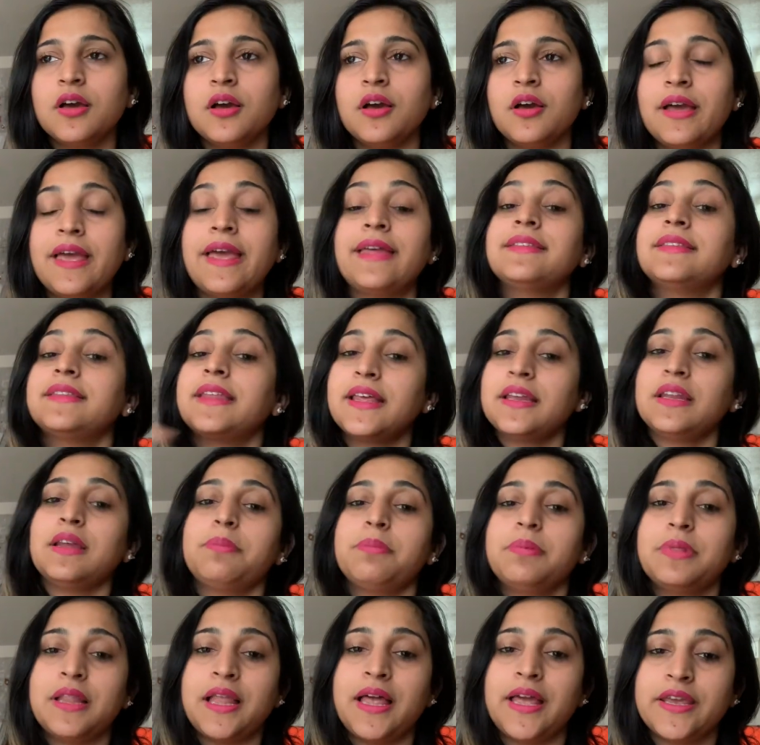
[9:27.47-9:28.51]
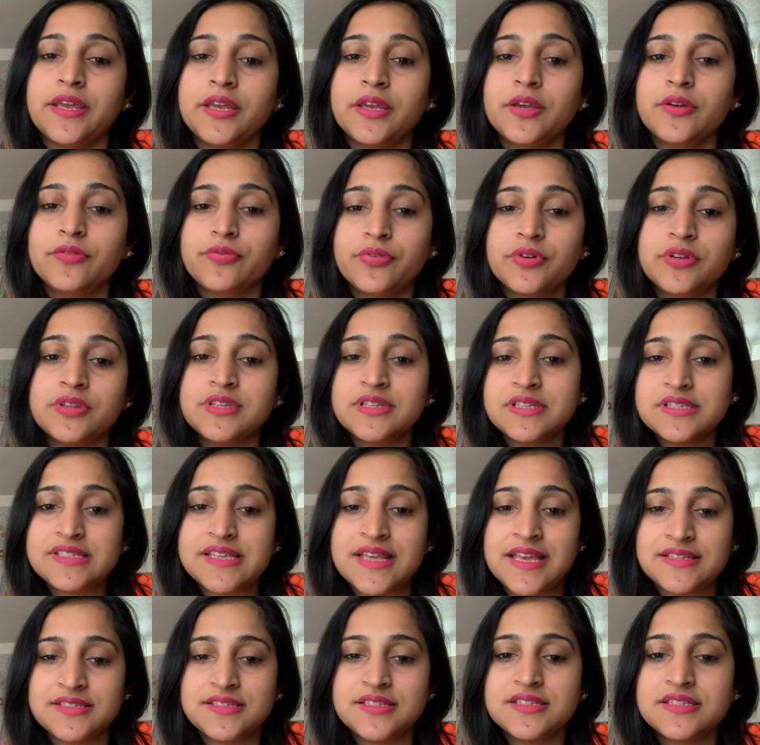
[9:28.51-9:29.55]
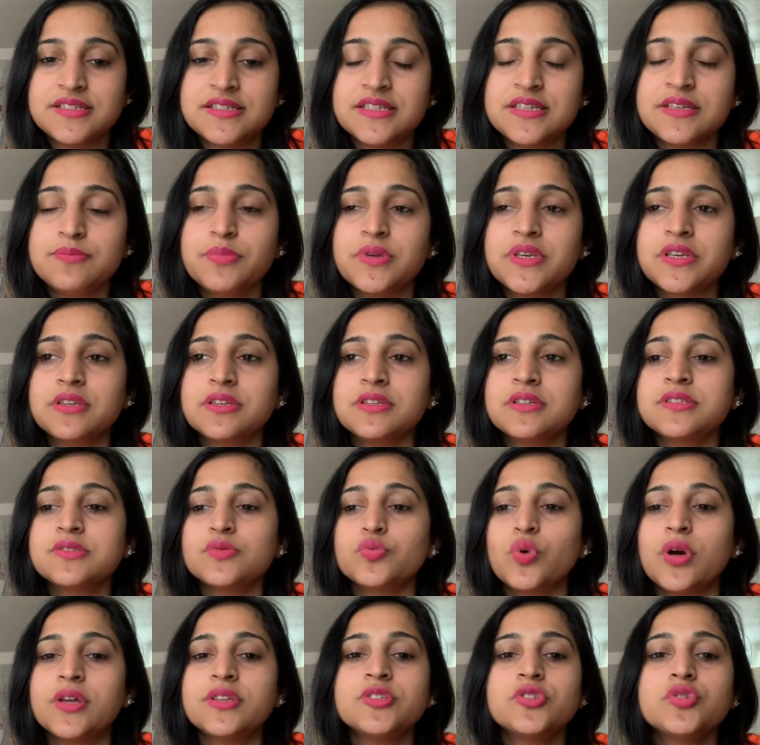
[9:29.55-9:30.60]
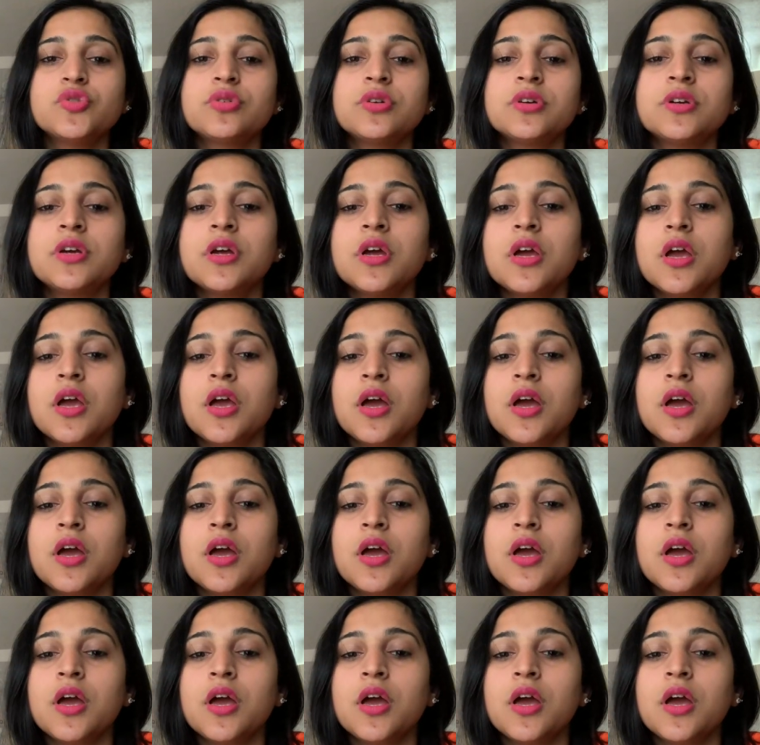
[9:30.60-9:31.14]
and then apply for this agency, because once you're